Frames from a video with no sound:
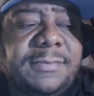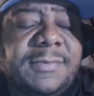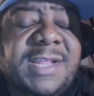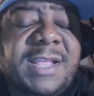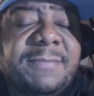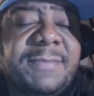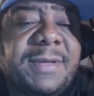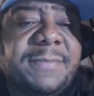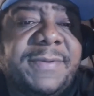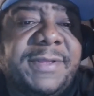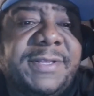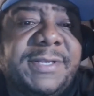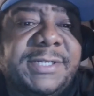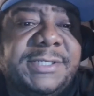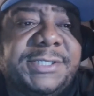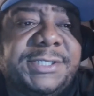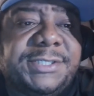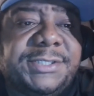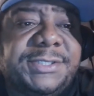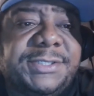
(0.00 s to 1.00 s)
that might be
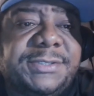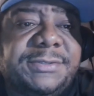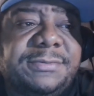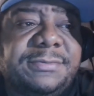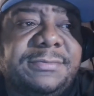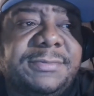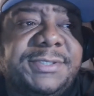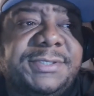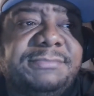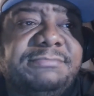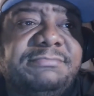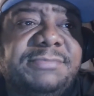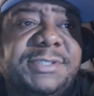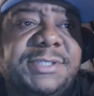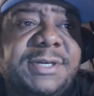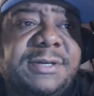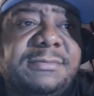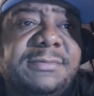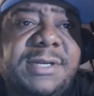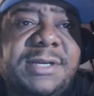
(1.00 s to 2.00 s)
touching too. We
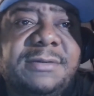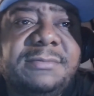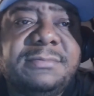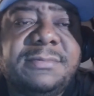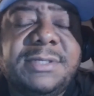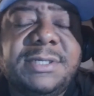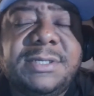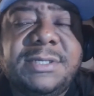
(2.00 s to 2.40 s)
don't know.